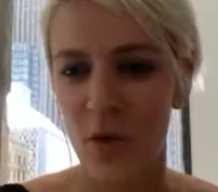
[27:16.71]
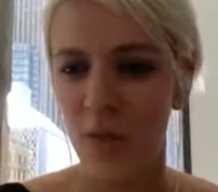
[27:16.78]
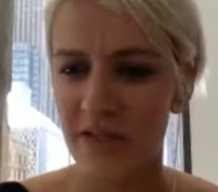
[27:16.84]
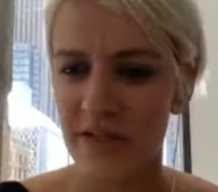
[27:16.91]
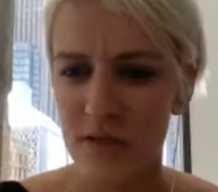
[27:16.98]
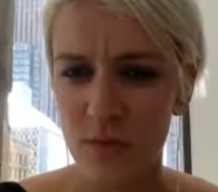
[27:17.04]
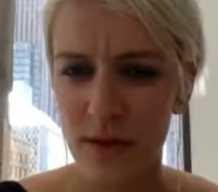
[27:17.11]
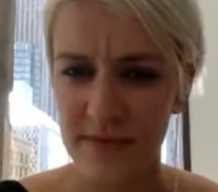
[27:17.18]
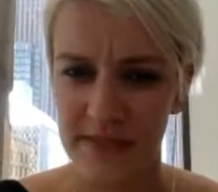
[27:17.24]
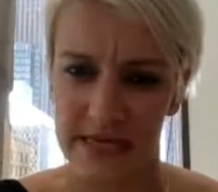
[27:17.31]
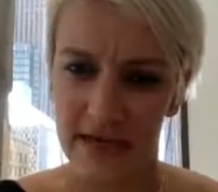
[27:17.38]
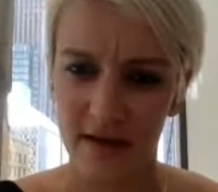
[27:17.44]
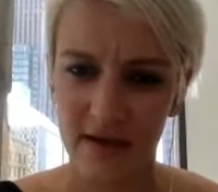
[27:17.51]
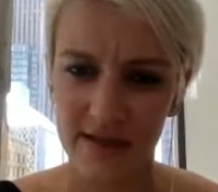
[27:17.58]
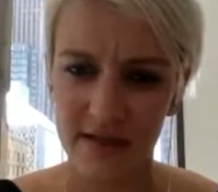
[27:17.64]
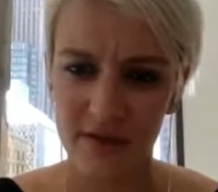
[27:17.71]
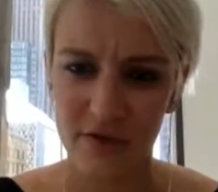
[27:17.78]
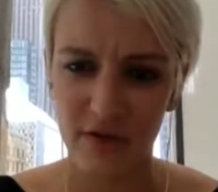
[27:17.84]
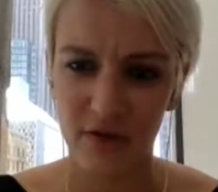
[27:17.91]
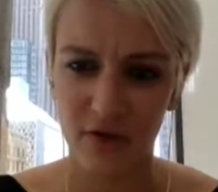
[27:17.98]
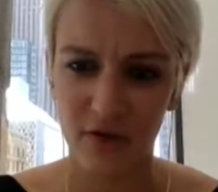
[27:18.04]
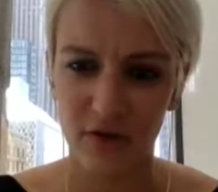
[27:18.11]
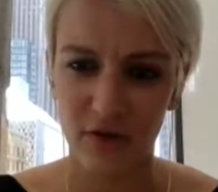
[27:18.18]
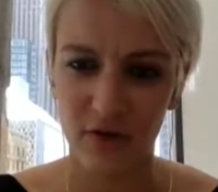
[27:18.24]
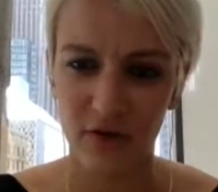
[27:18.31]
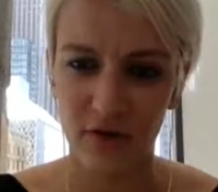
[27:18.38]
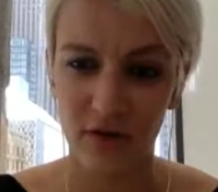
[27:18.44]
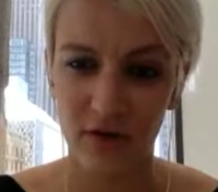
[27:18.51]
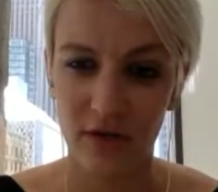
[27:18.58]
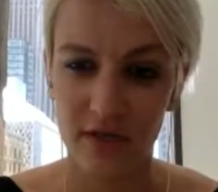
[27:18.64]
What's the website? Is it
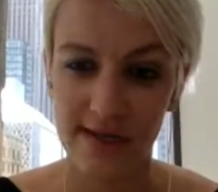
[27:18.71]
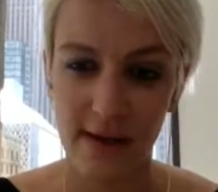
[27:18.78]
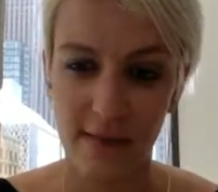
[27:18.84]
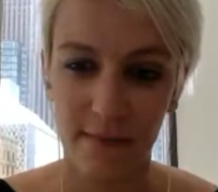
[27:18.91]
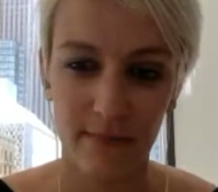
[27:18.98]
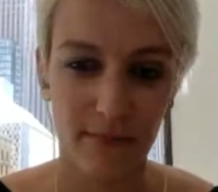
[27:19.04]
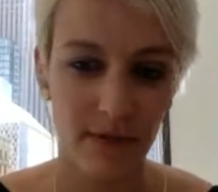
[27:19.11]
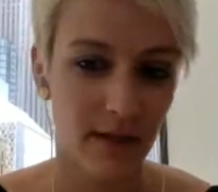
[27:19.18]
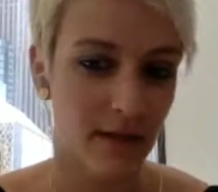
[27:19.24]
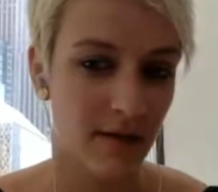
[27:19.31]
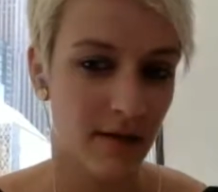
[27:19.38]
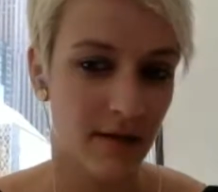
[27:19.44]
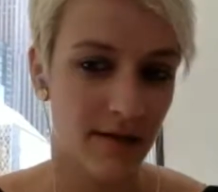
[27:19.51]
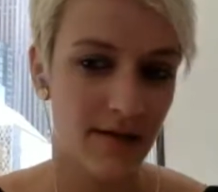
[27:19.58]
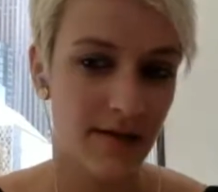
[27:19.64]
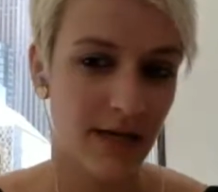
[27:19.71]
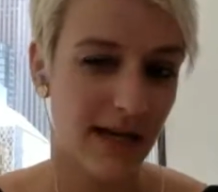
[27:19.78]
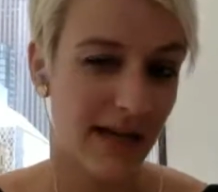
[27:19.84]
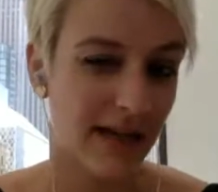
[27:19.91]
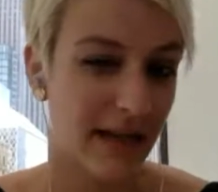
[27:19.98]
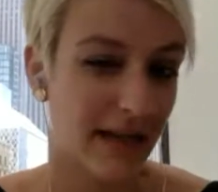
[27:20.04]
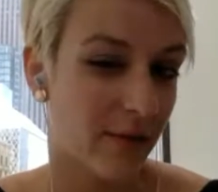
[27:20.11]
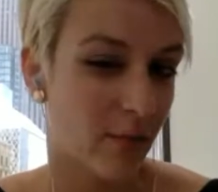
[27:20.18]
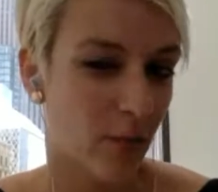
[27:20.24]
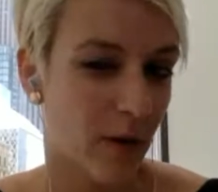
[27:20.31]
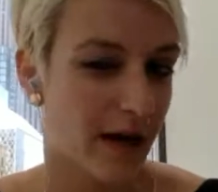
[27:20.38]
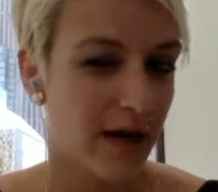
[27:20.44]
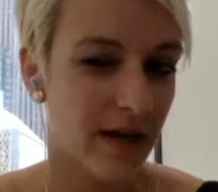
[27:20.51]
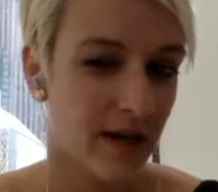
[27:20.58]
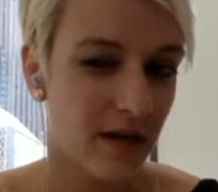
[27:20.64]

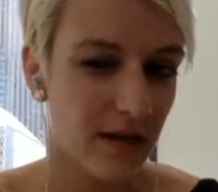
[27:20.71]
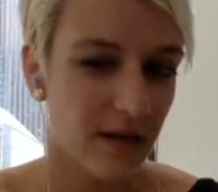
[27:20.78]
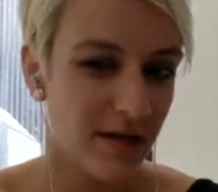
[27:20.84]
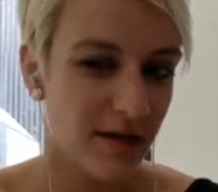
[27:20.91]
generalassembly.ly?